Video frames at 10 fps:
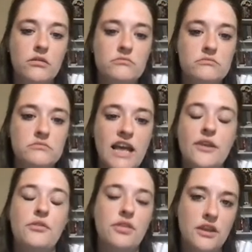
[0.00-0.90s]
that you
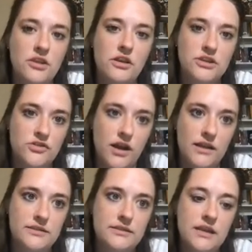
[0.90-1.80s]
think you can
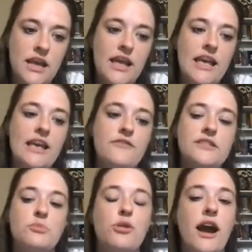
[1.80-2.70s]
trust. If it's a
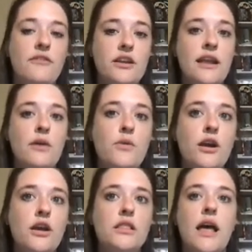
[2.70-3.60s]
private
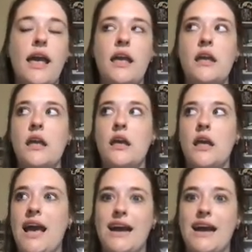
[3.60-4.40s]
network, like at